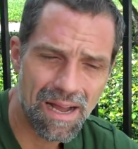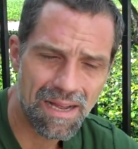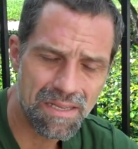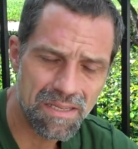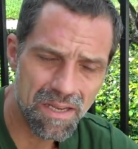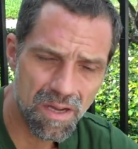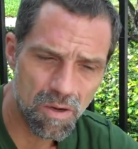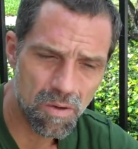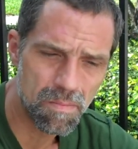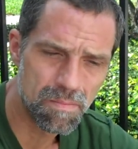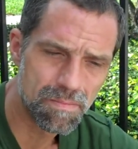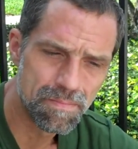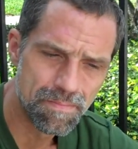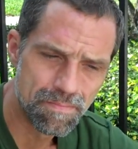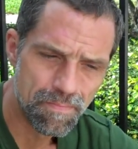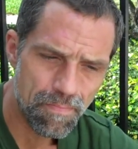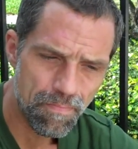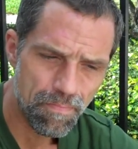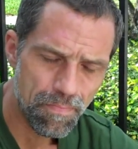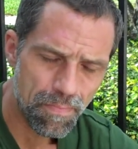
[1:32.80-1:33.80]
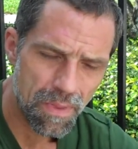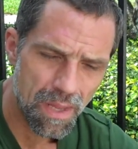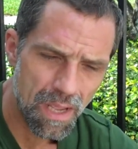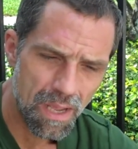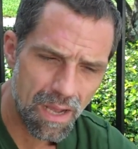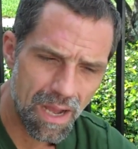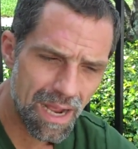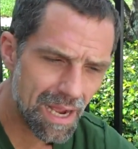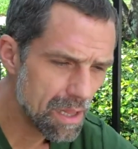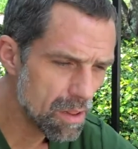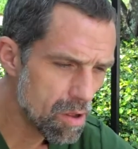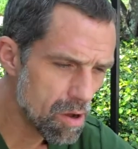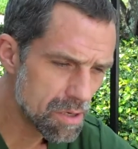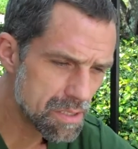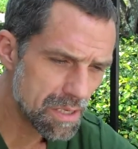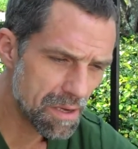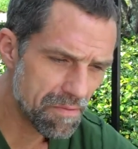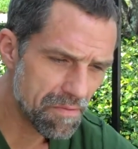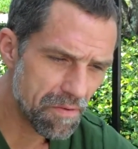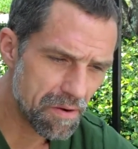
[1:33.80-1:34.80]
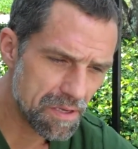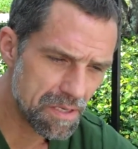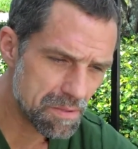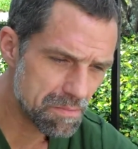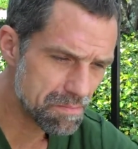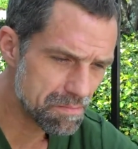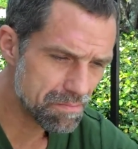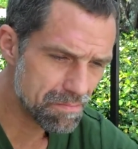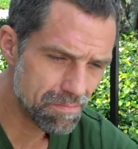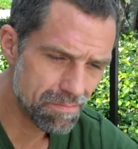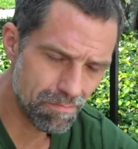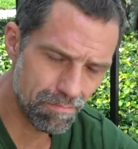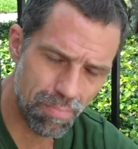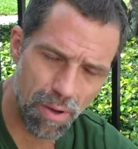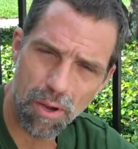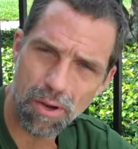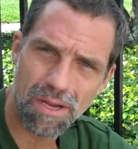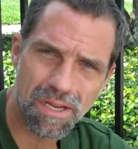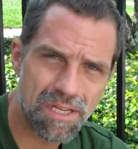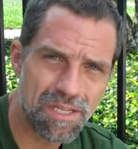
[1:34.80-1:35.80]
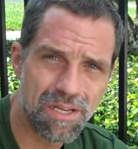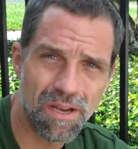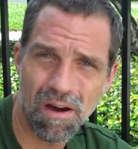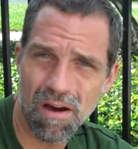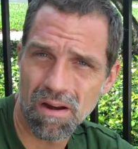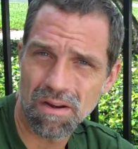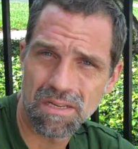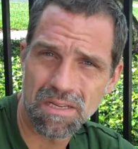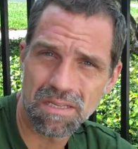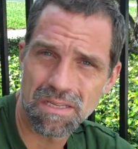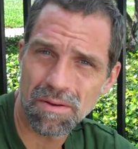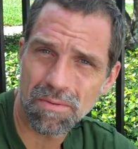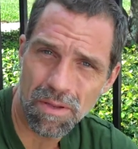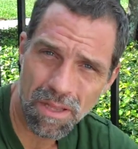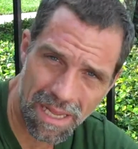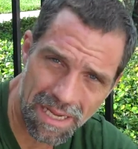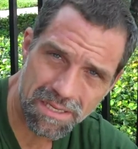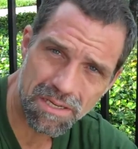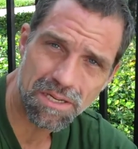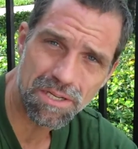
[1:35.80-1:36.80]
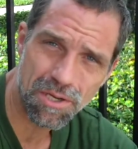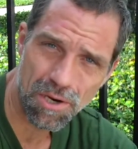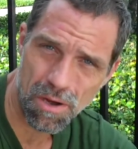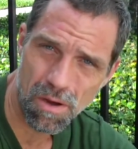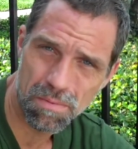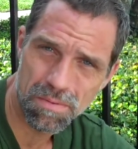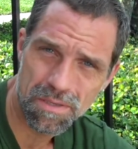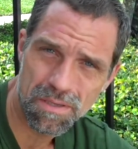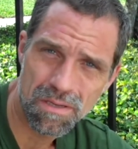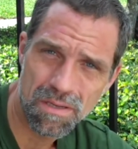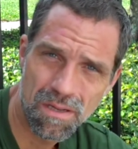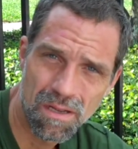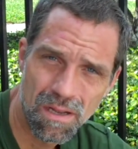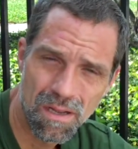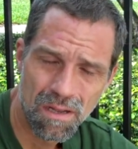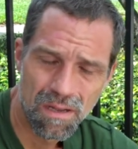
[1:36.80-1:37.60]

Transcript: And I got locked up for some bogus charges that were later dropped.